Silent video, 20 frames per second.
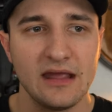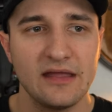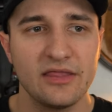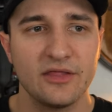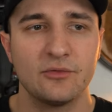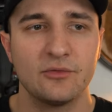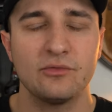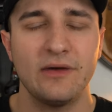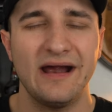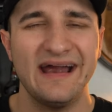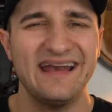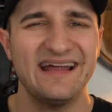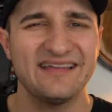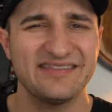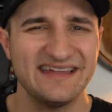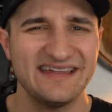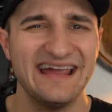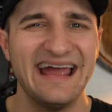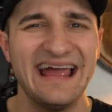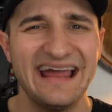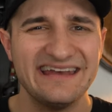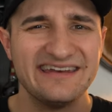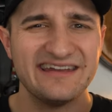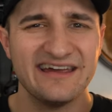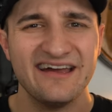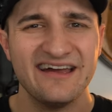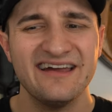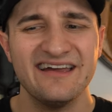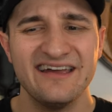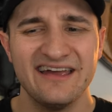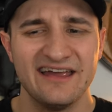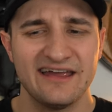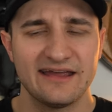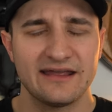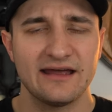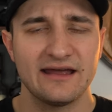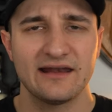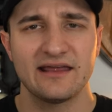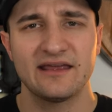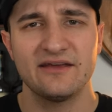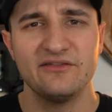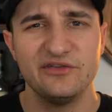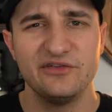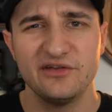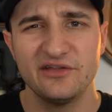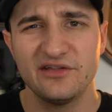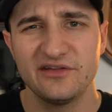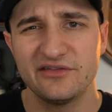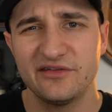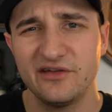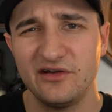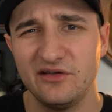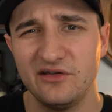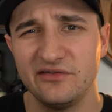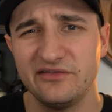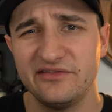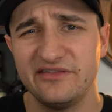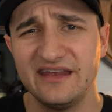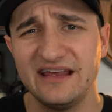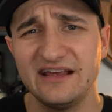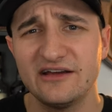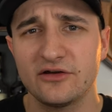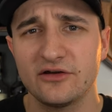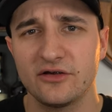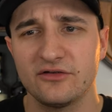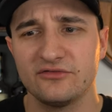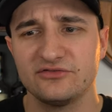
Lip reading: And then right at the end, kind of gives you this little zinger